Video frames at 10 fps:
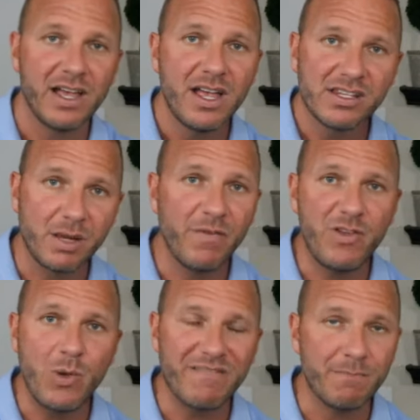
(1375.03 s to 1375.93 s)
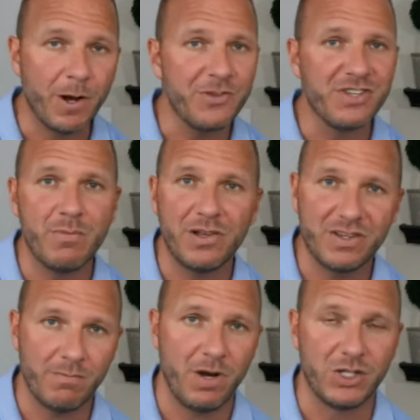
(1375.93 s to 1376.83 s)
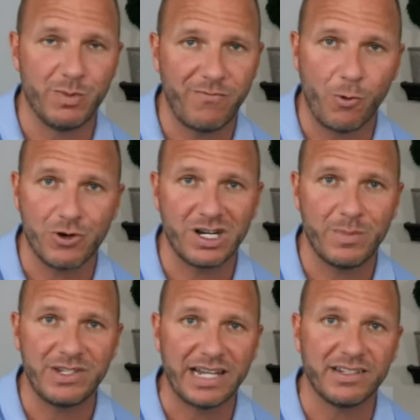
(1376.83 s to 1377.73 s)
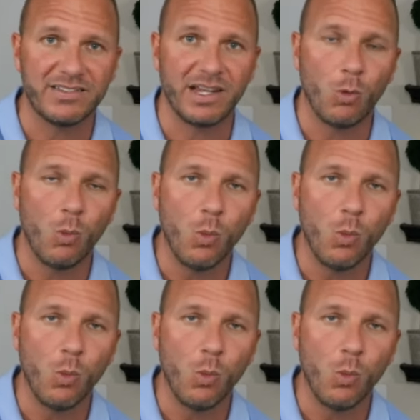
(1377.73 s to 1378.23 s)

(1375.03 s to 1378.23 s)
Some of you have months and months and months before you're going to be sentencing.